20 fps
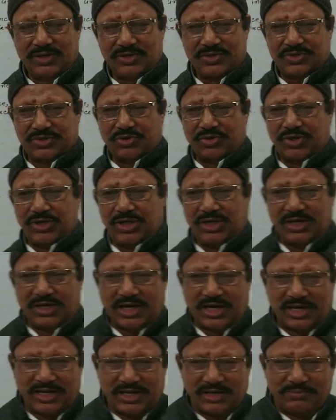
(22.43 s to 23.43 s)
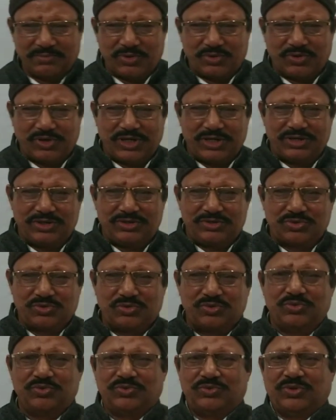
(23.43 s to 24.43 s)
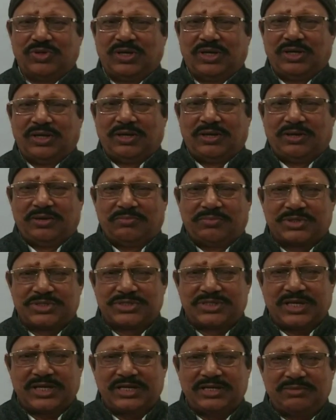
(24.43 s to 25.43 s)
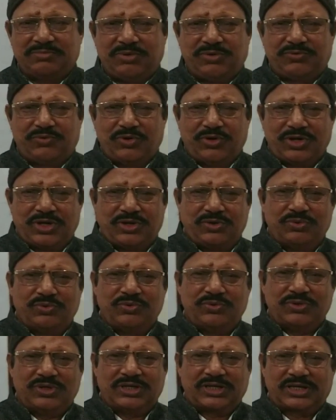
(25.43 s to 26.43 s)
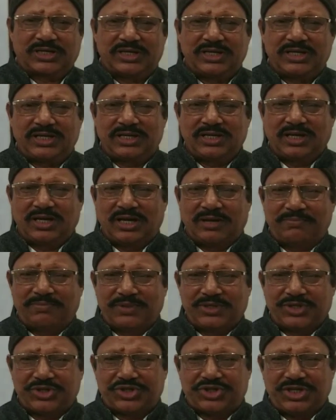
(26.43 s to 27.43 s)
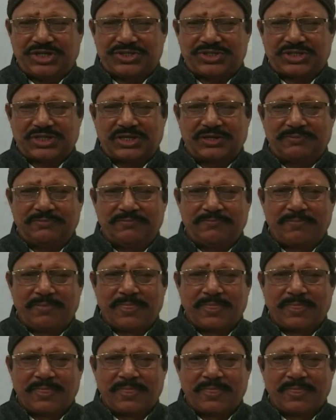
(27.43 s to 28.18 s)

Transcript: So here I am going to present before you a critical appreciation